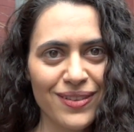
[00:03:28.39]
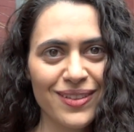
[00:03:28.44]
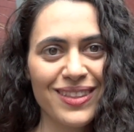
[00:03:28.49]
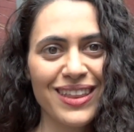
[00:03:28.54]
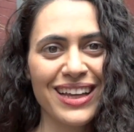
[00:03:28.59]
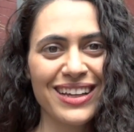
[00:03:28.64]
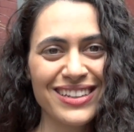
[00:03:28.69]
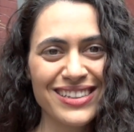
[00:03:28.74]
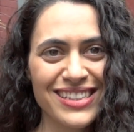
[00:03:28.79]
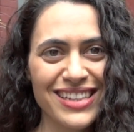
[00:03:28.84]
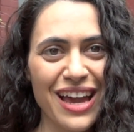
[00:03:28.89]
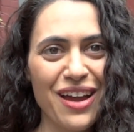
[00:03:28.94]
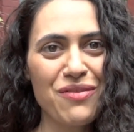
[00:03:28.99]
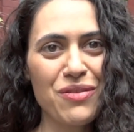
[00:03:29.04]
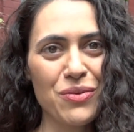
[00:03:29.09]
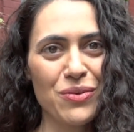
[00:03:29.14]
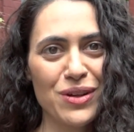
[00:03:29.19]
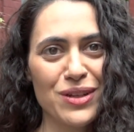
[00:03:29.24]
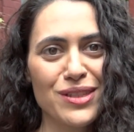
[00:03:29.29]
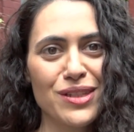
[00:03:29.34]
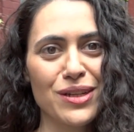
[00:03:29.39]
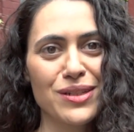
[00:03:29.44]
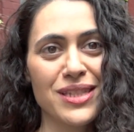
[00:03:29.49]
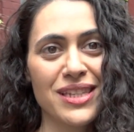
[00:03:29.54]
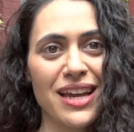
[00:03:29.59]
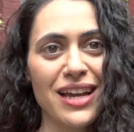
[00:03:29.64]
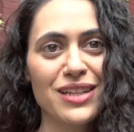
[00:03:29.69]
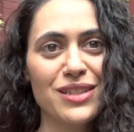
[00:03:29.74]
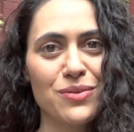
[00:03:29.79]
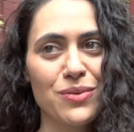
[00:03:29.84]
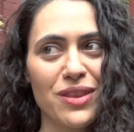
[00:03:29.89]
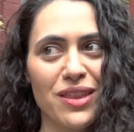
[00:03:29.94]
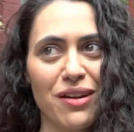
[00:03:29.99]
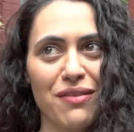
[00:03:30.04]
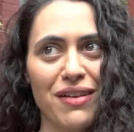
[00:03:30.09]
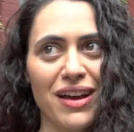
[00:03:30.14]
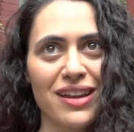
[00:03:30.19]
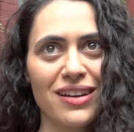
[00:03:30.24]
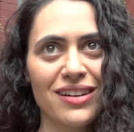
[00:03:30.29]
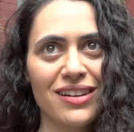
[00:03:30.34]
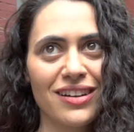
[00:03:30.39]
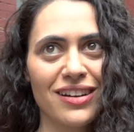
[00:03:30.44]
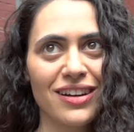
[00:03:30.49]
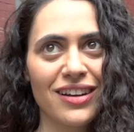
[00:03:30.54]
things that everyone associates with Havana.